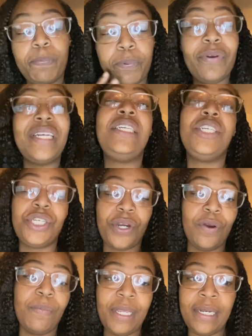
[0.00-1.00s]

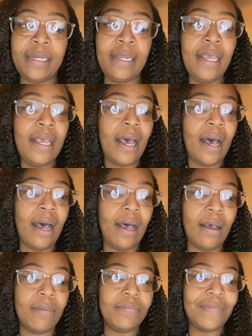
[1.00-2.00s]
predetermined
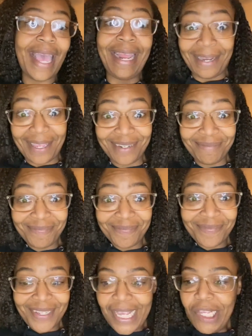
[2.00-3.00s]
etiquette.
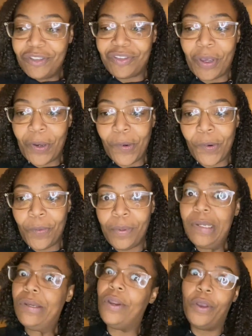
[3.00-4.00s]
So,
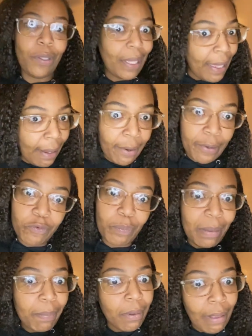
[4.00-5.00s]
no, you can't curse
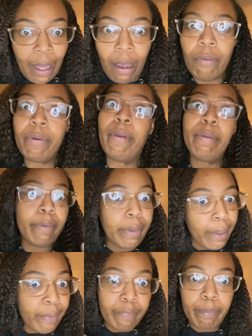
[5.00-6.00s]
people out. No, you
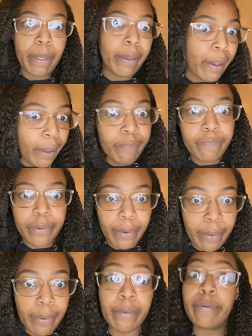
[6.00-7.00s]
can't speak out of
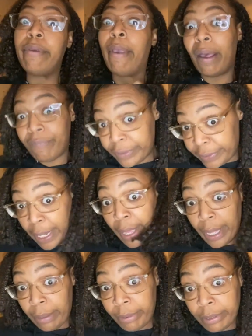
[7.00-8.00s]
turn. You have a
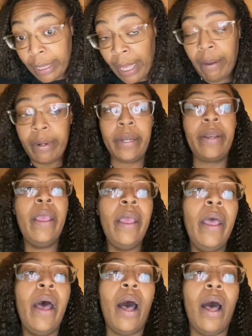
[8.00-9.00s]
time allotted.
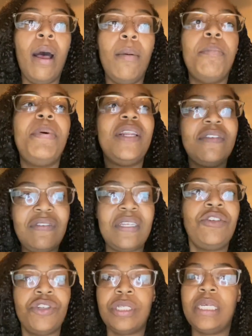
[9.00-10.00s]
But
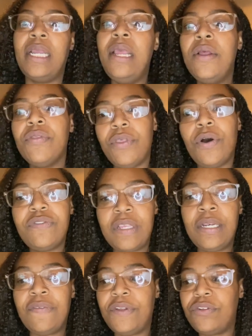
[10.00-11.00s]
essentially, those
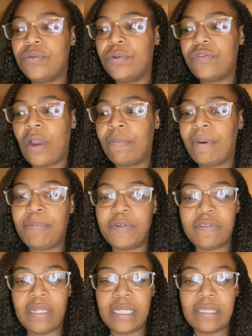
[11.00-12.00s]
individuals are
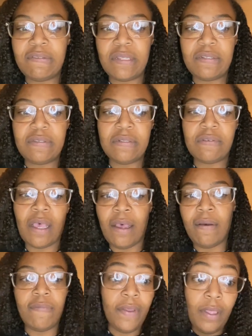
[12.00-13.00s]
representing the citizens
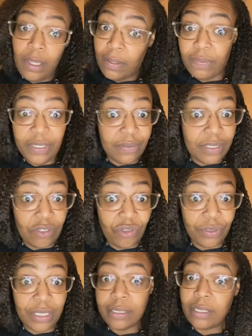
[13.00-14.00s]
of their
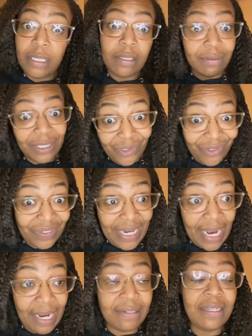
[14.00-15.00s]
district, their
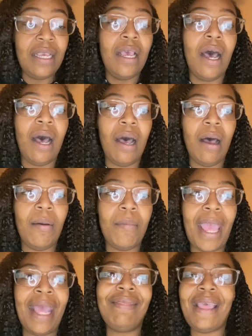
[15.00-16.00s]
state,
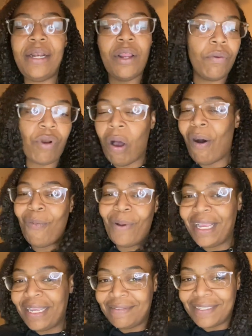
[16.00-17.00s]
and they don't
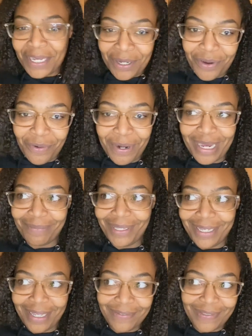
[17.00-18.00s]
always agree
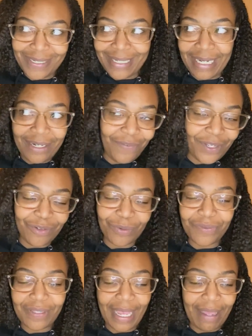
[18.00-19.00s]
because they're individuals.
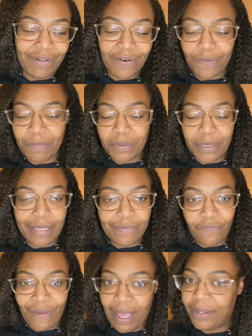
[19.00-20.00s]
They have different beliefs,
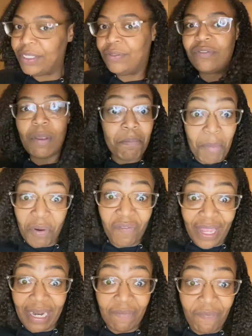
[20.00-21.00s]
values,
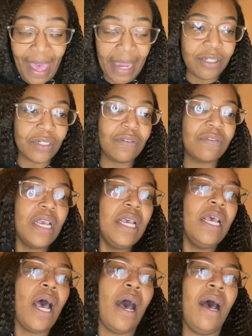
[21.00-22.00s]
motivating factors.
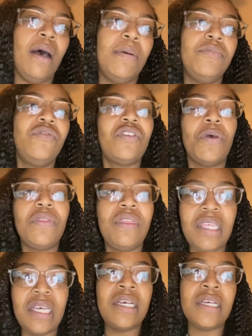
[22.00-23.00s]
So
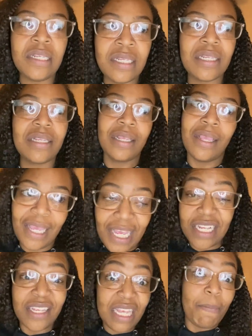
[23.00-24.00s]
this
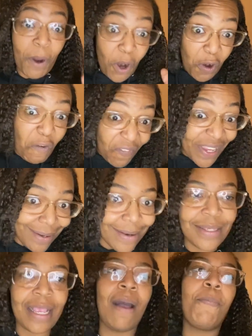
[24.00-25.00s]
is the perfect
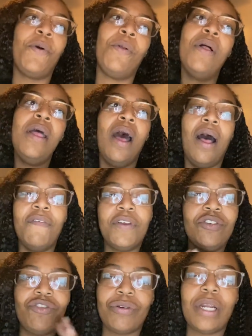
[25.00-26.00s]
example of
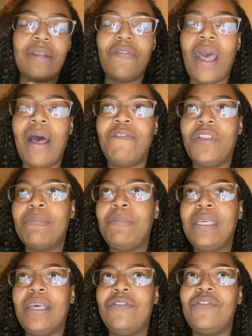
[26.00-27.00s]
constructive conflict
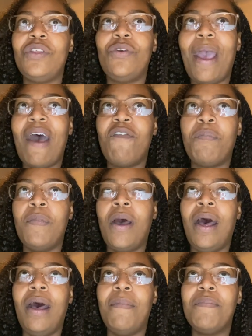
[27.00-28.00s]
because you have
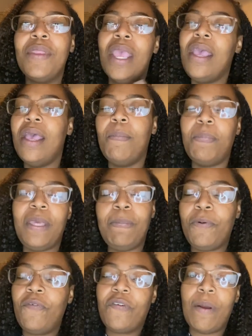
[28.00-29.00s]

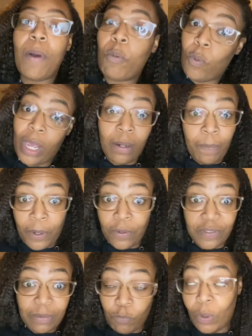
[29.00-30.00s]
people from
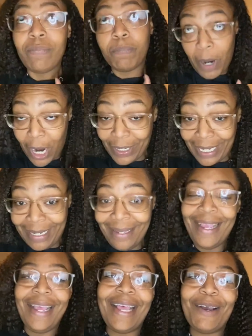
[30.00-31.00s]
one party
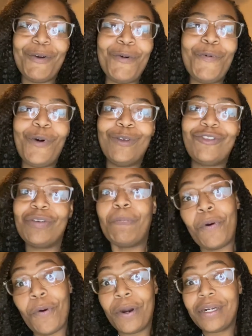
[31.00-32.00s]
who will
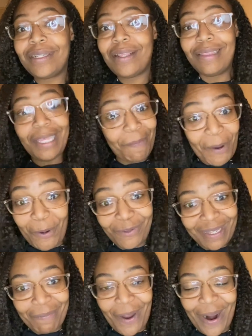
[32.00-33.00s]
support the
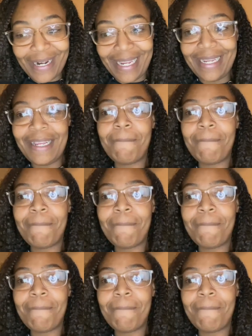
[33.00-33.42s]
opposing party